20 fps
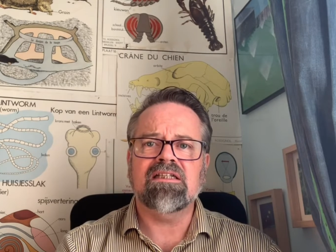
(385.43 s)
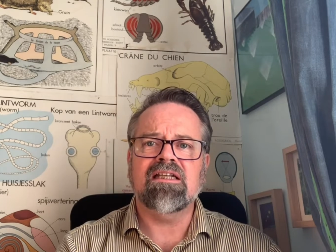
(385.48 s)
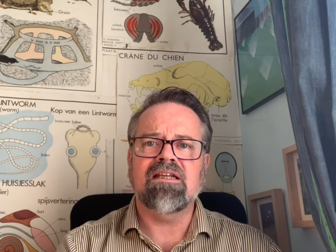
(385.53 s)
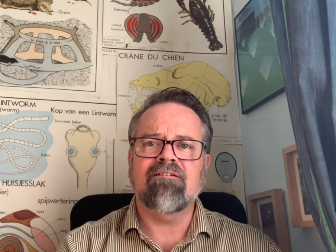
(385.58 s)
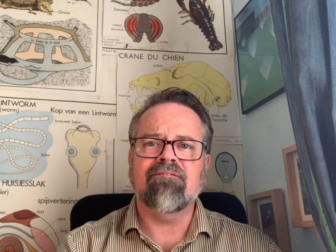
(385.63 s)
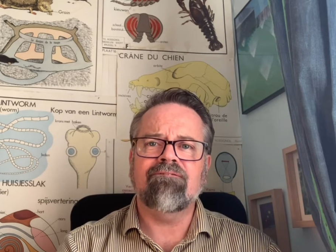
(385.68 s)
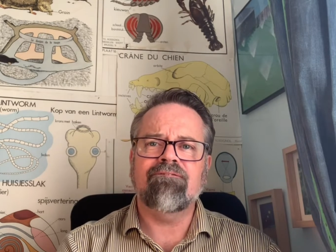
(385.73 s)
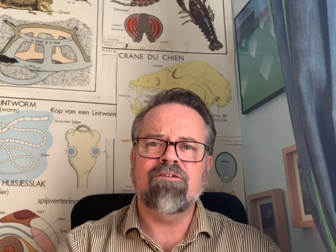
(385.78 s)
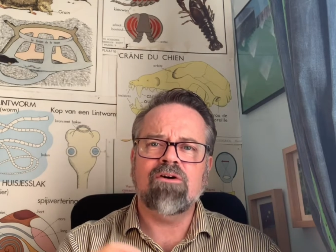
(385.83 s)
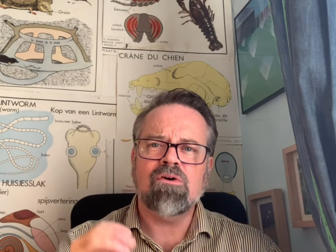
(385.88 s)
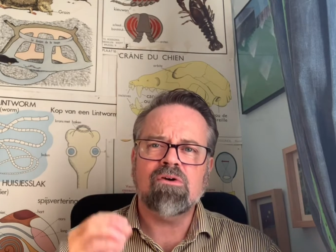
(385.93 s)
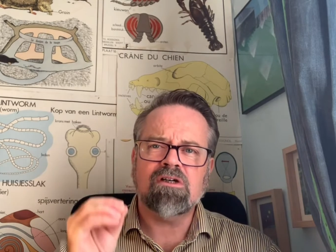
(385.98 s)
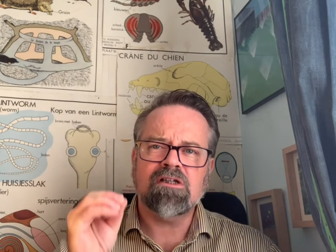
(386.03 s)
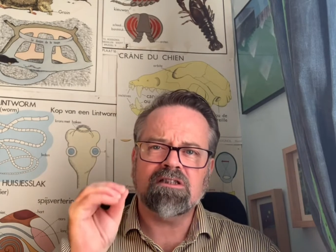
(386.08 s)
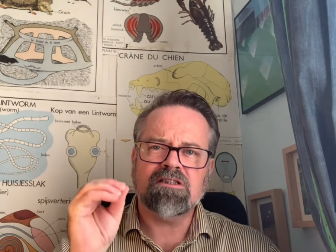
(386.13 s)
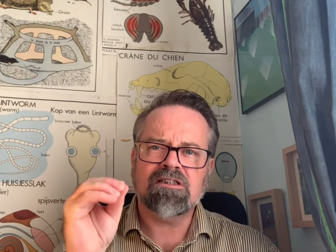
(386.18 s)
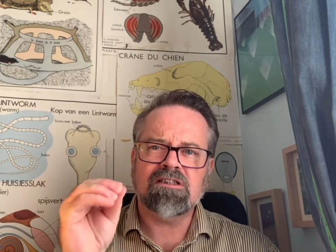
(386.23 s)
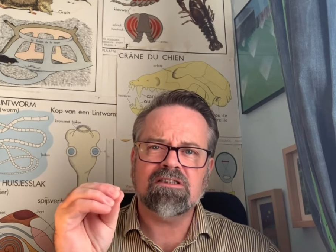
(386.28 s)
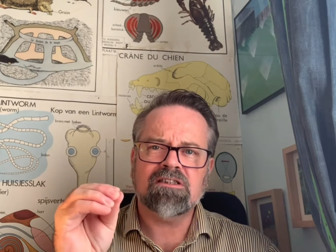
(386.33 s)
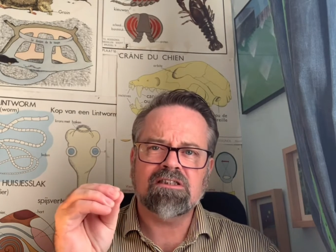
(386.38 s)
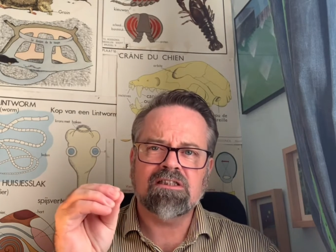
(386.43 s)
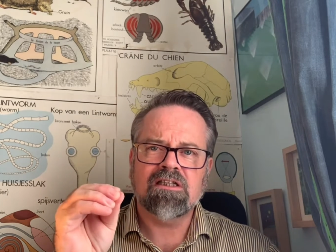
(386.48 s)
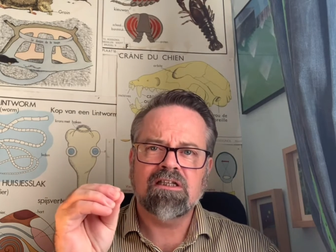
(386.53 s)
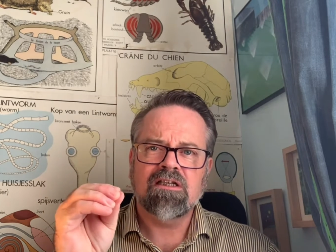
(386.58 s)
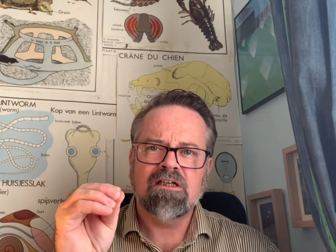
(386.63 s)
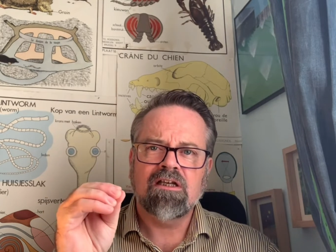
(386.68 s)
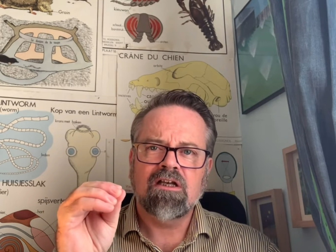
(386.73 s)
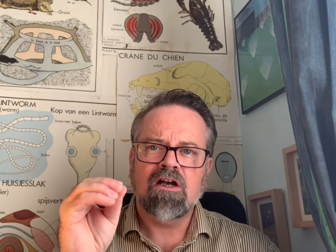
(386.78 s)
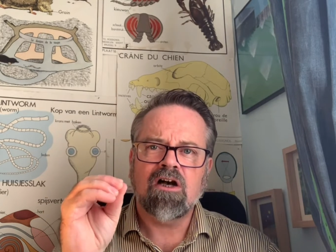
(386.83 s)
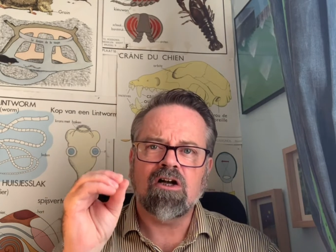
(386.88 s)
It focuses
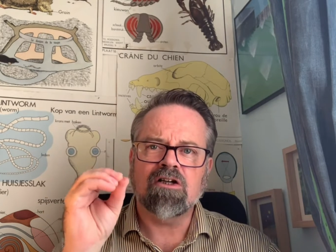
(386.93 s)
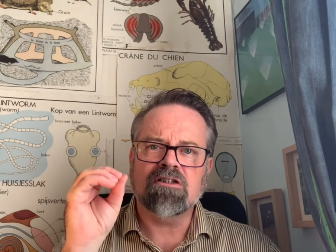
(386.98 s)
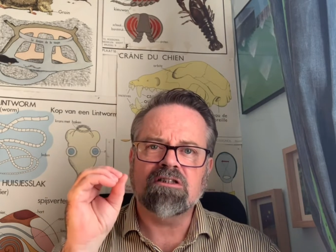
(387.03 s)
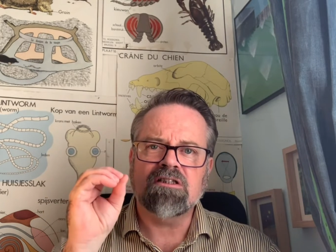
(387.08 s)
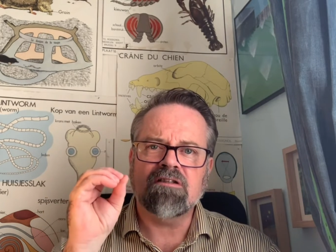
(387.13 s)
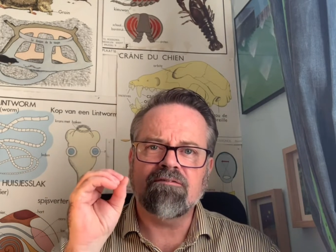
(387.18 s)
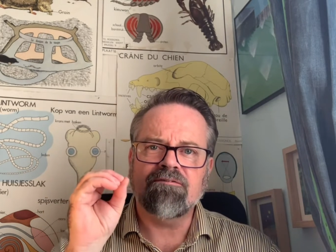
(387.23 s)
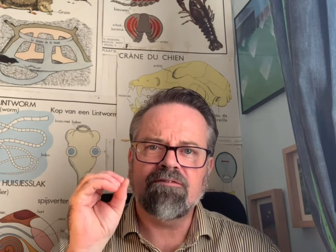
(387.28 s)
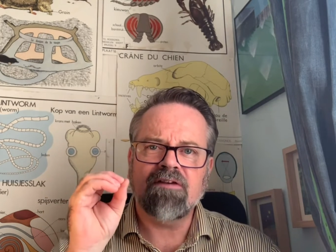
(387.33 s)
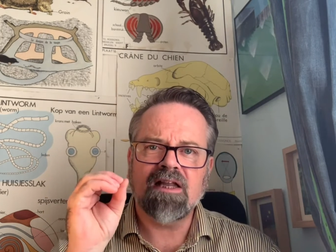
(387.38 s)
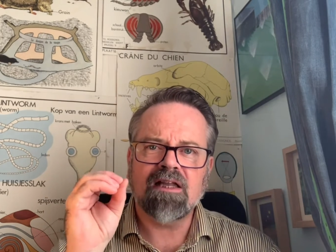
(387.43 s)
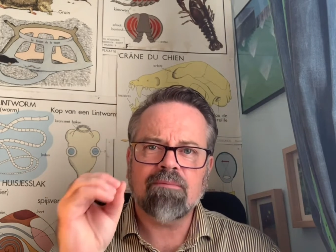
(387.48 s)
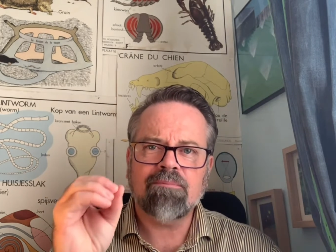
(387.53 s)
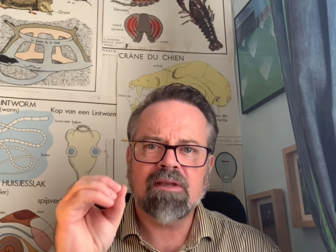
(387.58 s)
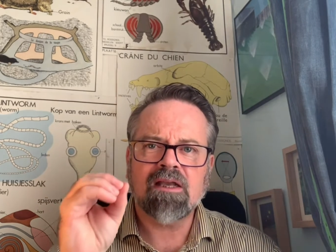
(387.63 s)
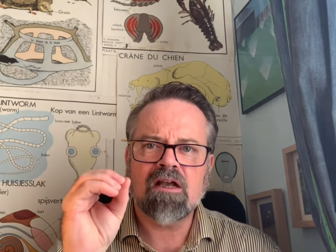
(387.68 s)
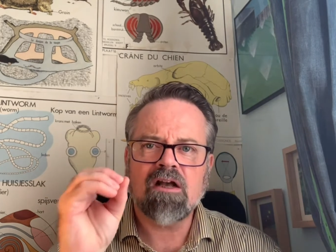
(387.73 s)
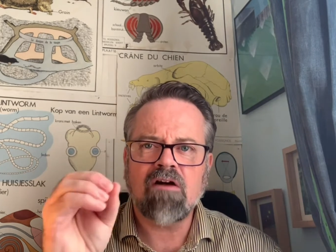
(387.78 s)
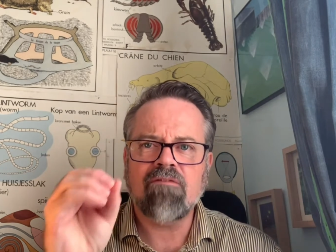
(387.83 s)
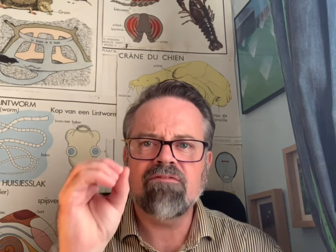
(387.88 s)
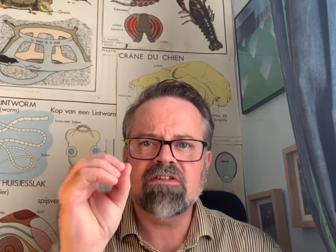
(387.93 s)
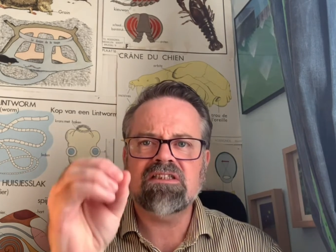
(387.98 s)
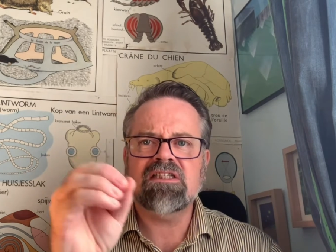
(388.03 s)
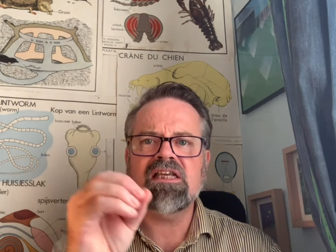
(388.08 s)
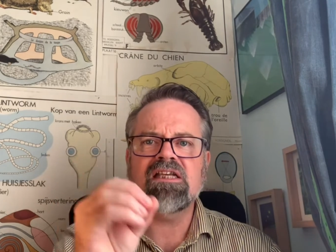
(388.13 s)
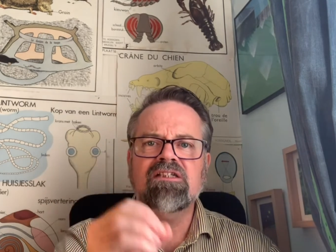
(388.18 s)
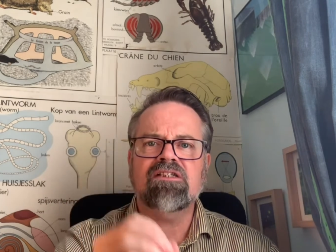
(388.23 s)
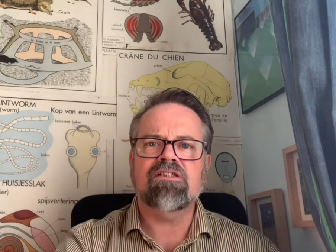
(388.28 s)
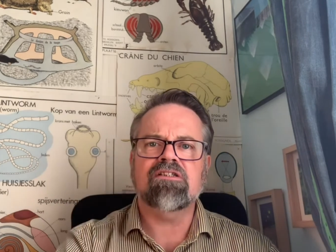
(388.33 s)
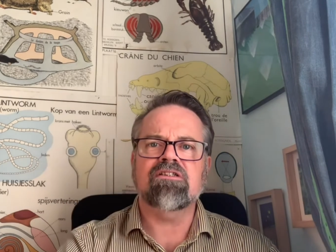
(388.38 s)
on developing
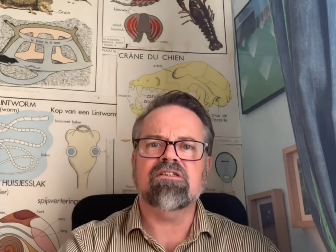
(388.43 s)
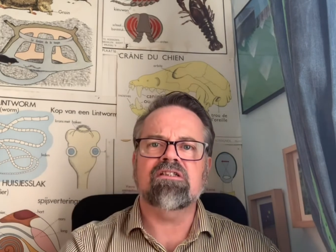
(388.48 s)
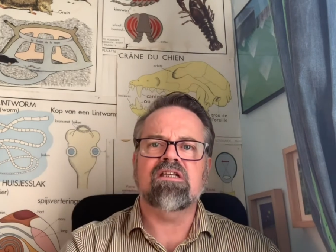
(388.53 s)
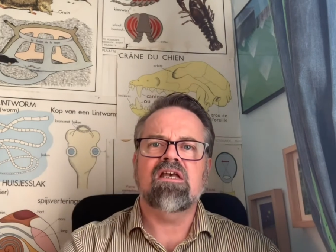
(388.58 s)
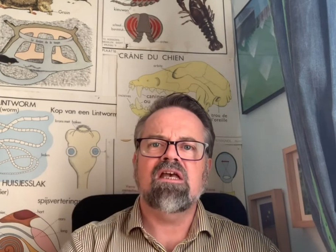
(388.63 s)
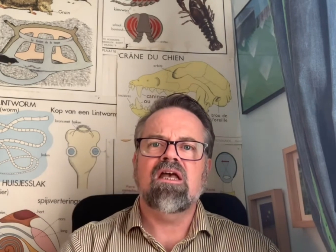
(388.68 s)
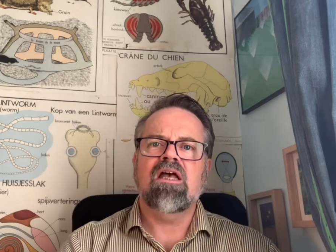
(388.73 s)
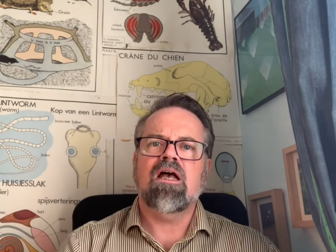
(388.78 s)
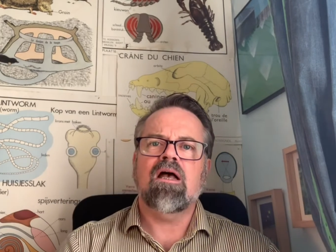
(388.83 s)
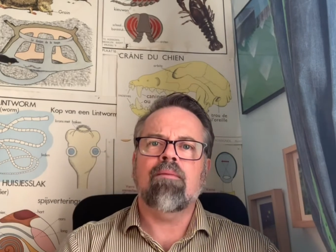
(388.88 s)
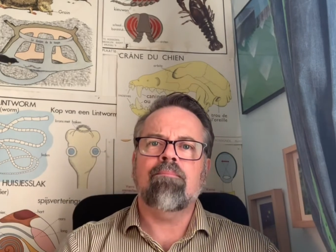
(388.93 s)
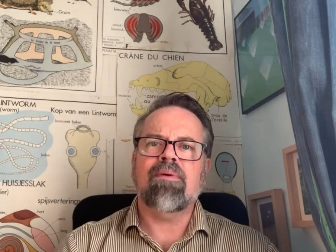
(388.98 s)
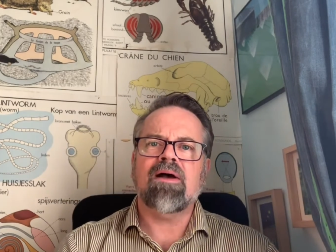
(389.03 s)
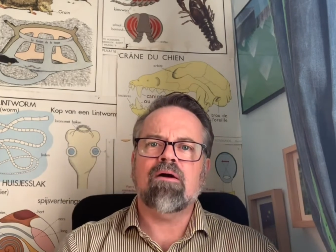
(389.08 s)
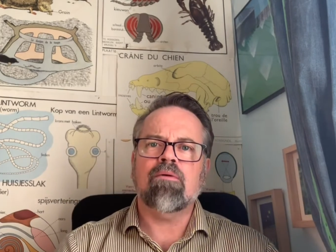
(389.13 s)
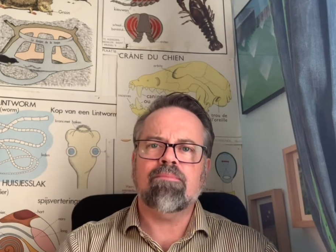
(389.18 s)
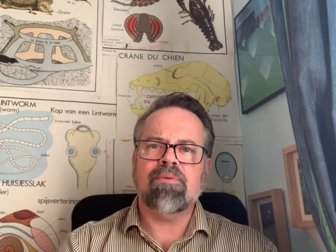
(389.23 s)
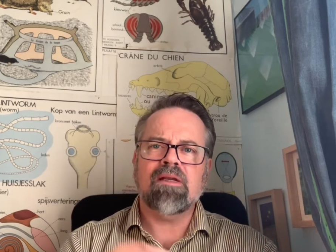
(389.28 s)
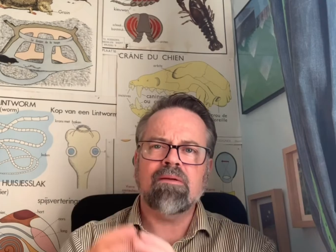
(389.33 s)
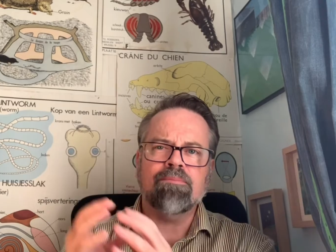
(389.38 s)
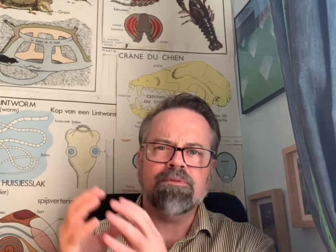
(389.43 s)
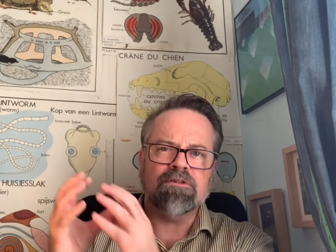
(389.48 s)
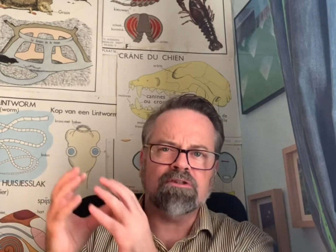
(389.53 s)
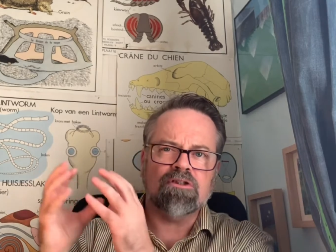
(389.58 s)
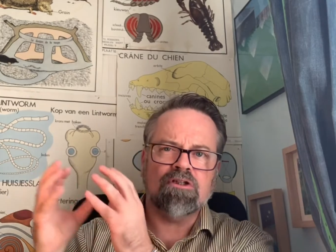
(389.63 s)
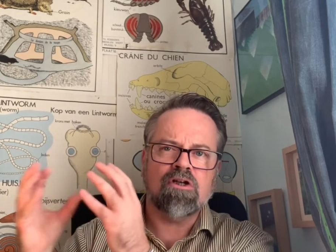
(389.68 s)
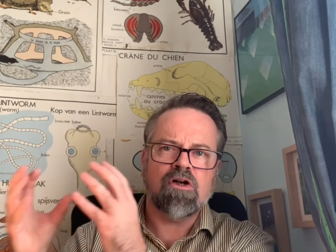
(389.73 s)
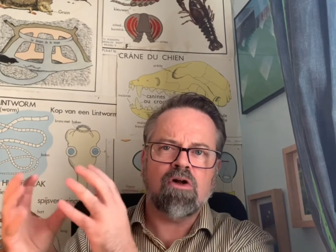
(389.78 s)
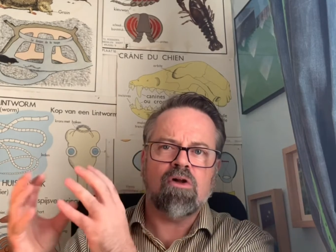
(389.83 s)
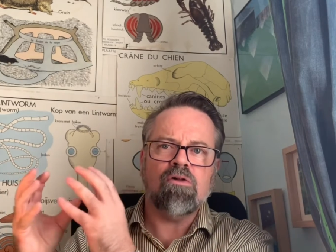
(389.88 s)
conversations about people's
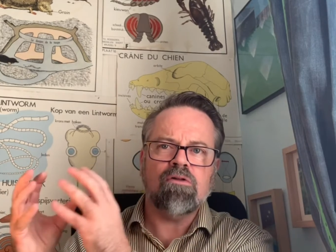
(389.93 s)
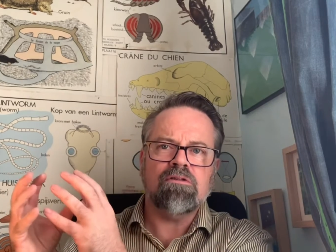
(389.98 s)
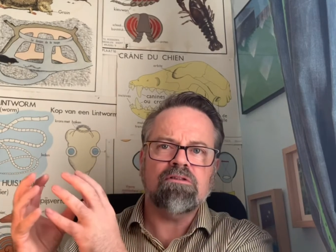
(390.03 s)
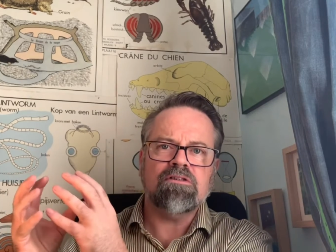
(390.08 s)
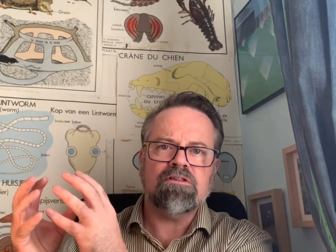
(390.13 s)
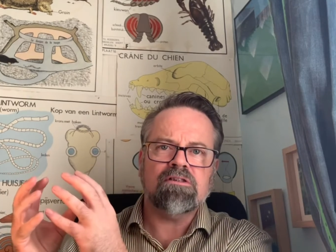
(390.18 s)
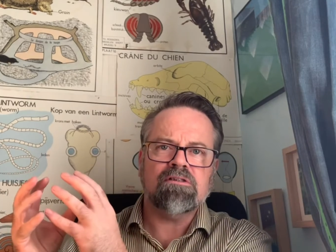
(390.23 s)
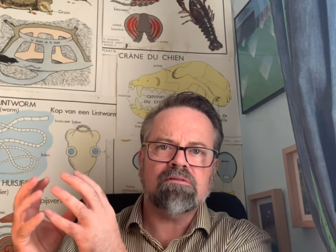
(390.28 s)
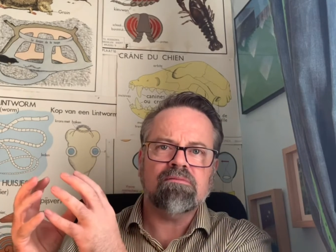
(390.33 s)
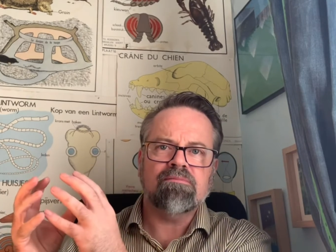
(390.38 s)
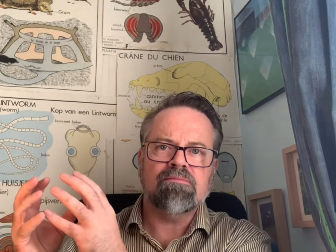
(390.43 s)
goals.